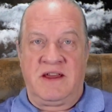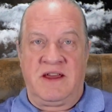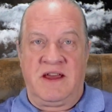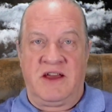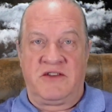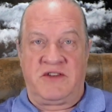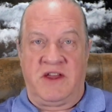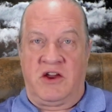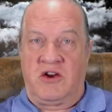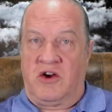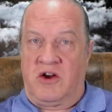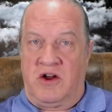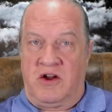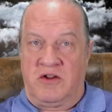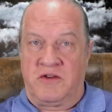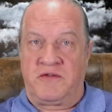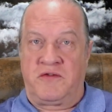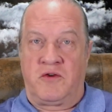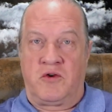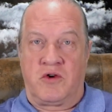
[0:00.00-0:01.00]
as he
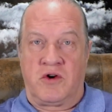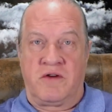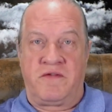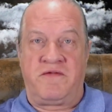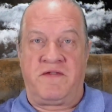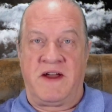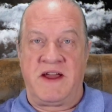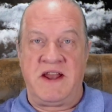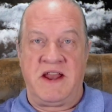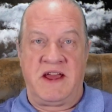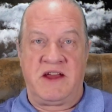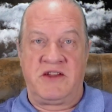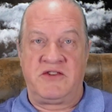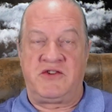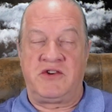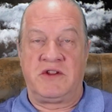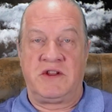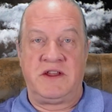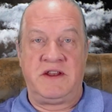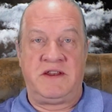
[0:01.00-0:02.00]
called for
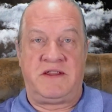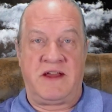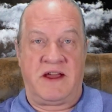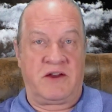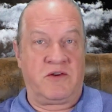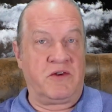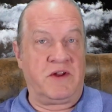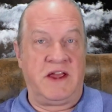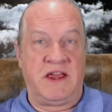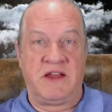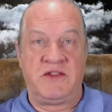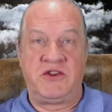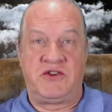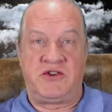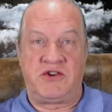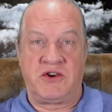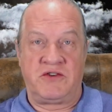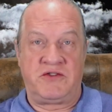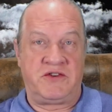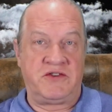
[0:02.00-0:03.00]
financial integrity in the
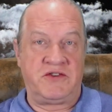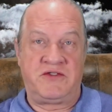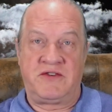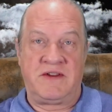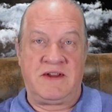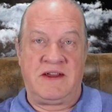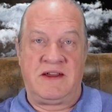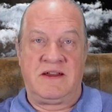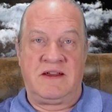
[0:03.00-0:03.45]
churches